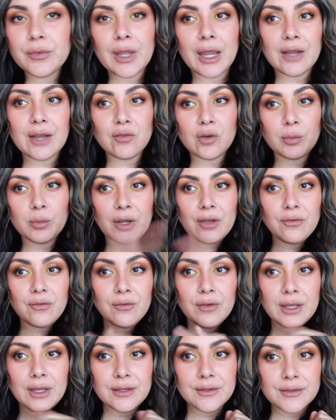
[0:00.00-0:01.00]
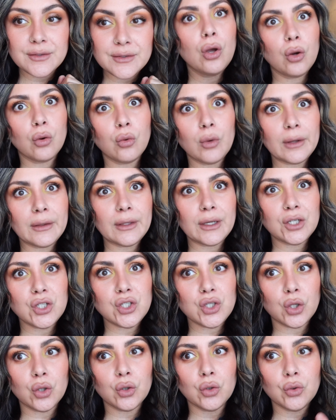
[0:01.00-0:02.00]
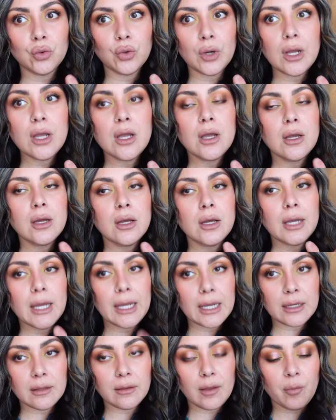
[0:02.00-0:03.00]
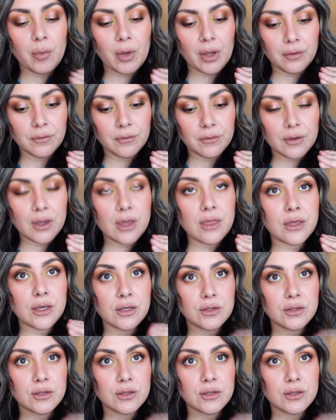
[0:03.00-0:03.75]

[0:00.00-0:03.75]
I have on my face while I show a clip of the